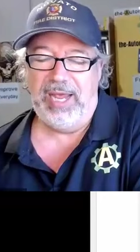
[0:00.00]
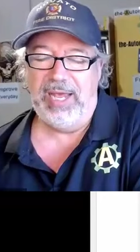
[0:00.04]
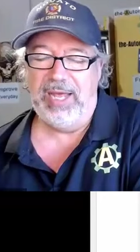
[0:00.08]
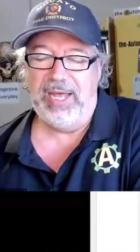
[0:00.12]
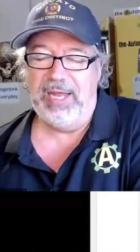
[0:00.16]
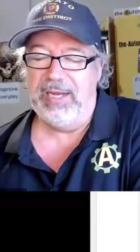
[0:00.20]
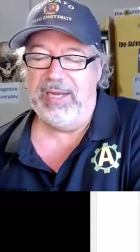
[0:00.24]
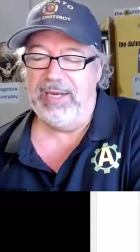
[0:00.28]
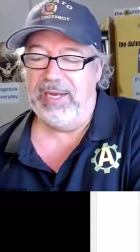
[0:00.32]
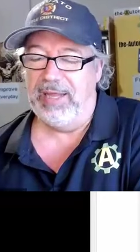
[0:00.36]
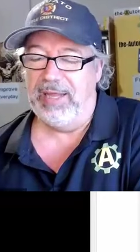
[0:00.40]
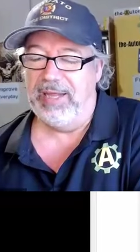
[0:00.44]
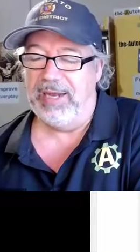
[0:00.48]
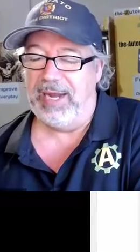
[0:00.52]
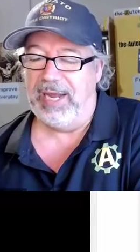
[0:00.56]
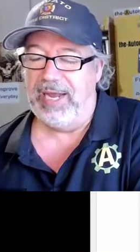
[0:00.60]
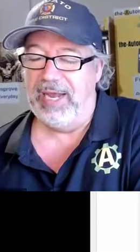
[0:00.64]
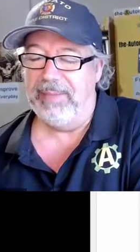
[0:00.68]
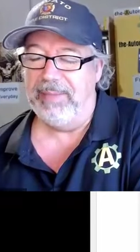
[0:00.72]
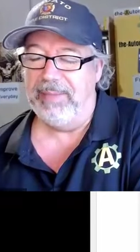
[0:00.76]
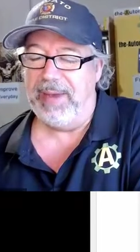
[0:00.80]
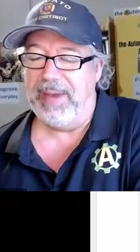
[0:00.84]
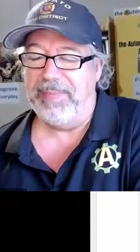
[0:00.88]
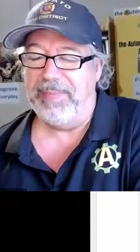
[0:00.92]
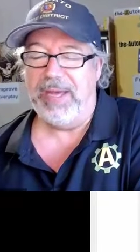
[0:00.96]
end, and then I
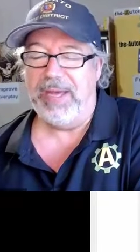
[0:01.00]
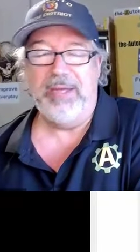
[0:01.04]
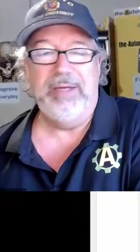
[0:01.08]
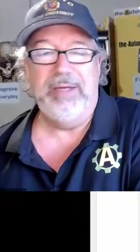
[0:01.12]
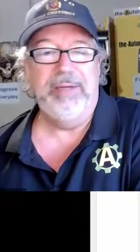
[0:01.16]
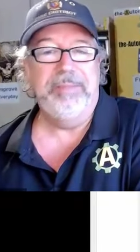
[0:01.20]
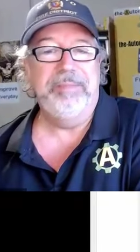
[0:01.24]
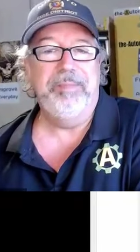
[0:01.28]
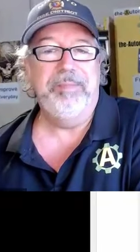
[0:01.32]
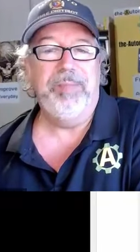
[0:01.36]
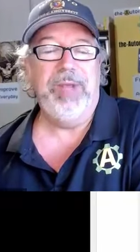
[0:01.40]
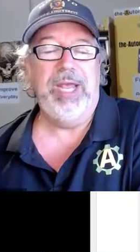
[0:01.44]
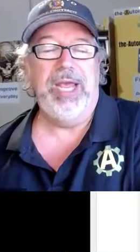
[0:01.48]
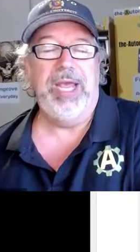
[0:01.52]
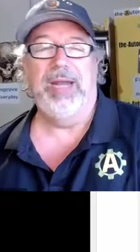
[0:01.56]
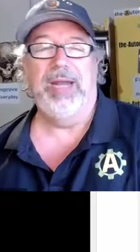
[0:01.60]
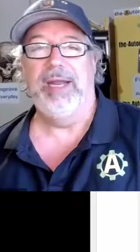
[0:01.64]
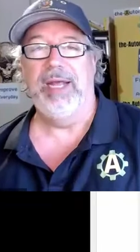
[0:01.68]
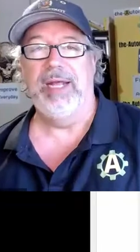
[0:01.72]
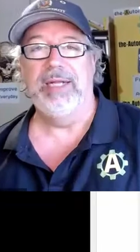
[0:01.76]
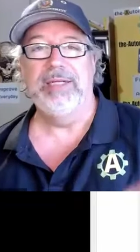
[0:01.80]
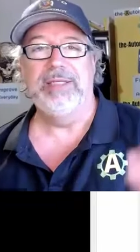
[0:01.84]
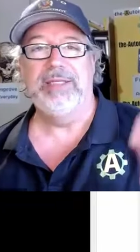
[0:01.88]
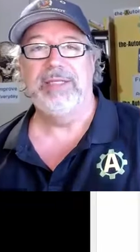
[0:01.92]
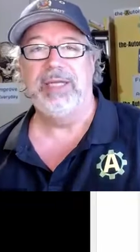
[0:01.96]
hit my button and
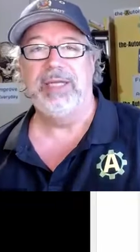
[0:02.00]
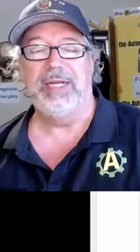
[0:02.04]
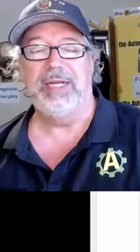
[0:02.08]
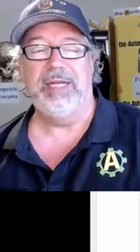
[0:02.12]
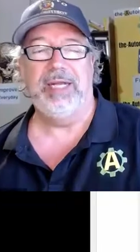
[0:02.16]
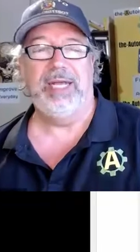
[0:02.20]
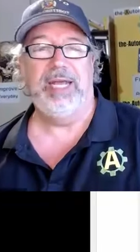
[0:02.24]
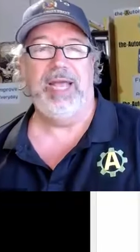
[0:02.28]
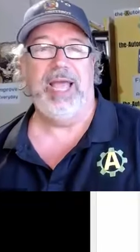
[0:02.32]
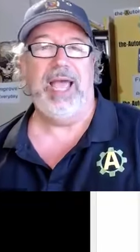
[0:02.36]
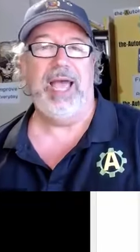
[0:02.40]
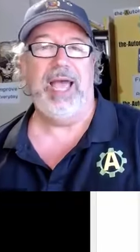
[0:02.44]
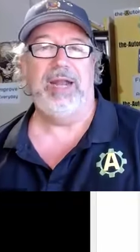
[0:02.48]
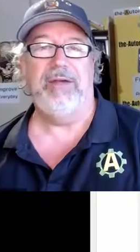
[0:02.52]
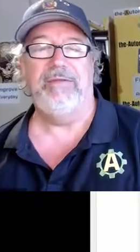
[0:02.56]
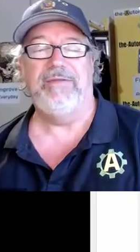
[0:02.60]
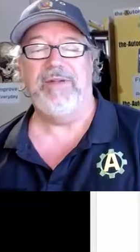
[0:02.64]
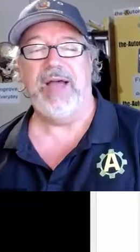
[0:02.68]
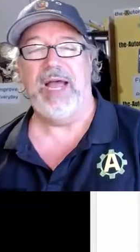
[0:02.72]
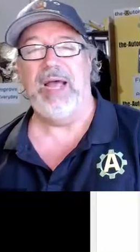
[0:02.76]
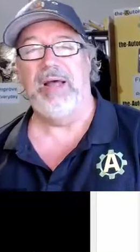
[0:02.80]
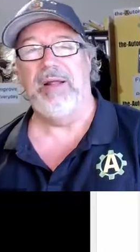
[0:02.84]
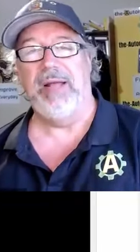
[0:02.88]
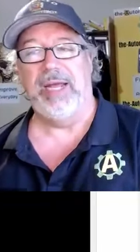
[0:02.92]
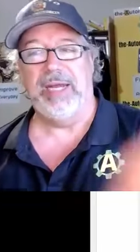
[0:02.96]
instantly had a
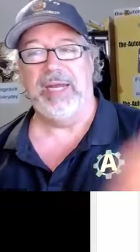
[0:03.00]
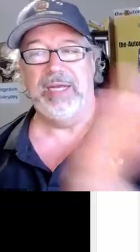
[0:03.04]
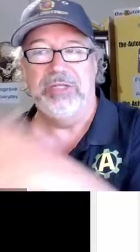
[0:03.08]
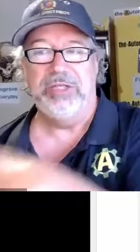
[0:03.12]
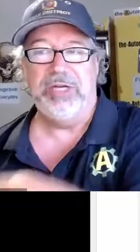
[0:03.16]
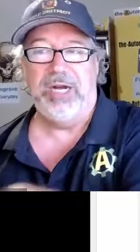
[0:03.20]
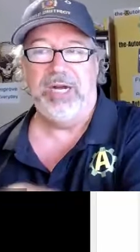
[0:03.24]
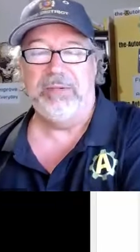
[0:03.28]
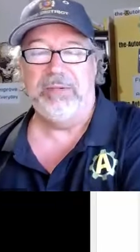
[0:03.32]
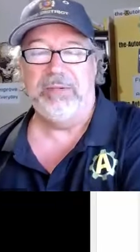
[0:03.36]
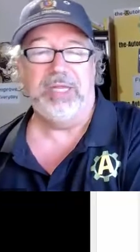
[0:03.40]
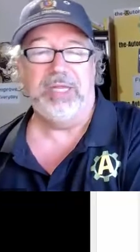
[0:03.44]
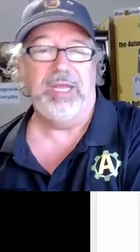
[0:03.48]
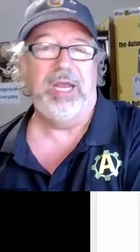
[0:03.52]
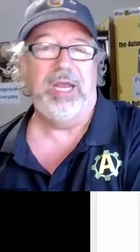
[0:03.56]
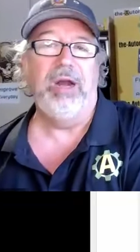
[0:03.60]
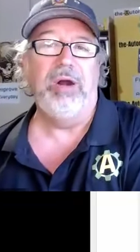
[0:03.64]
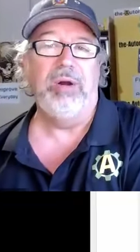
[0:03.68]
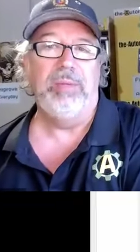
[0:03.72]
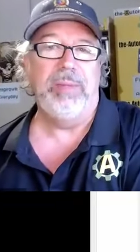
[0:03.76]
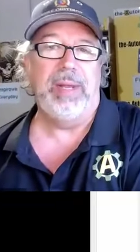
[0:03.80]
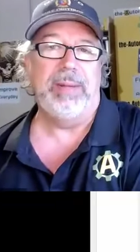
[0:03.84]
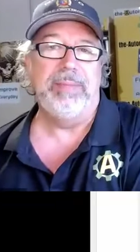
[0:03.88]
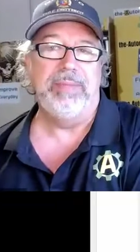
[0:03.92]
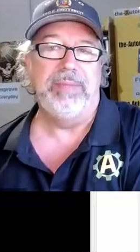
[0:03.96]
file I could share with the
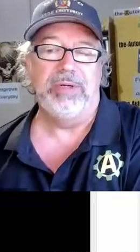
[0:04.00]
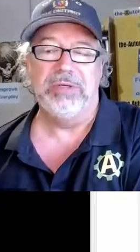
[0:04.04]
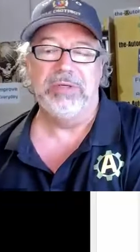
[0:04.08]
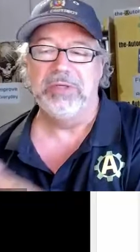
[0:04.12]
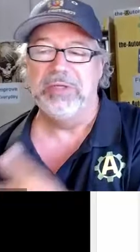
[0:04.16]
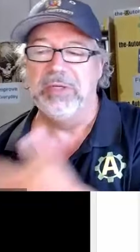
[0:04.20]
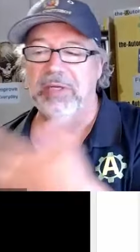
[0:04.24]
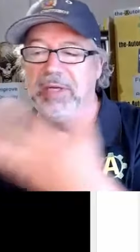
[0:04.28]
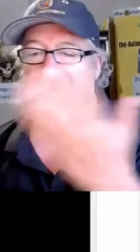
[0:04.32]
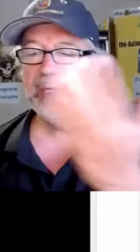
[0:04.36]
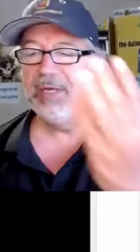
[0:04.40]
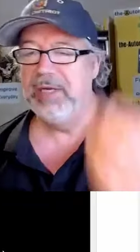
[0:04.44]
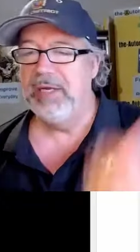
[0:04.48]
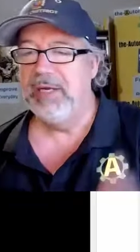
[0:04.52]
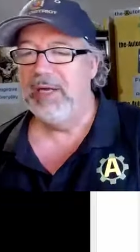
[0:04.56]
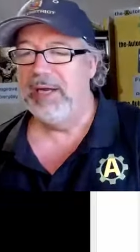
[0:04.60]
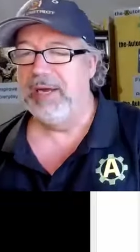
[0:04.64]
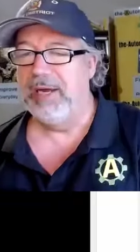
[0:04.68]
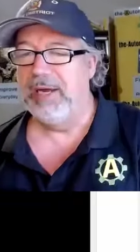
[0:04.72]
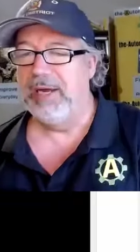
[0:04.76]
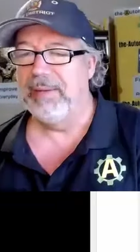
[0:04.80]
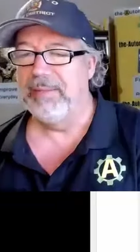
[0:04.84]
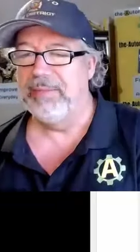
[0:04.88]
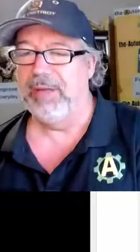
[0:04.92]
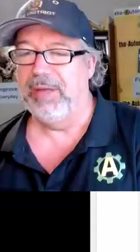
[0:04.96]
hero members
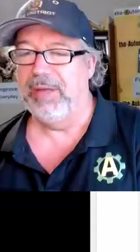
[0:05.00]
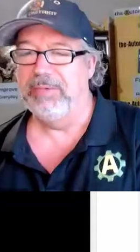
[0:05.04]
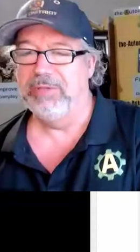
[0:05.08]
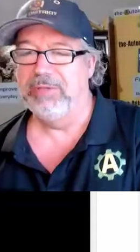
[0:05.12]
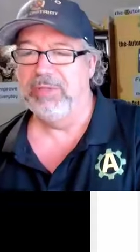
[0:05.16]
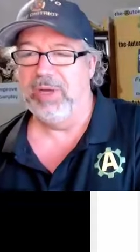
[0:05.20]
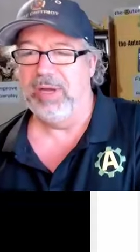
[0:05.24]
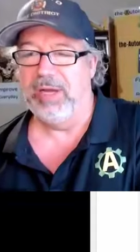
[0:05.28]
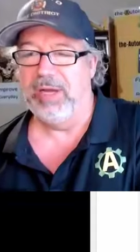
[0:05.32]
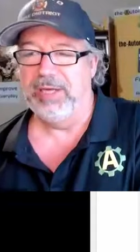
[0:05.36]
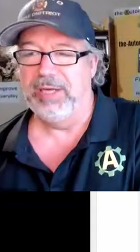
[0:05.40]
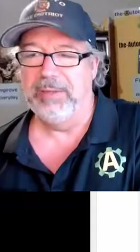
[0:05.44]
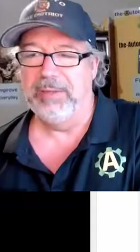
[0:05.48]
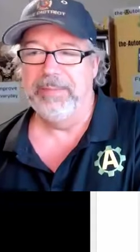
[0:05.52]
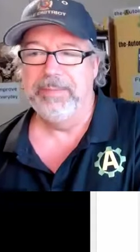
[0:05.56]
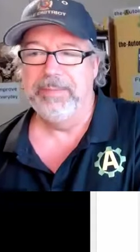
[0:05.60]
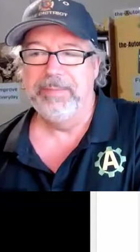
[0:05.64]
um, that was on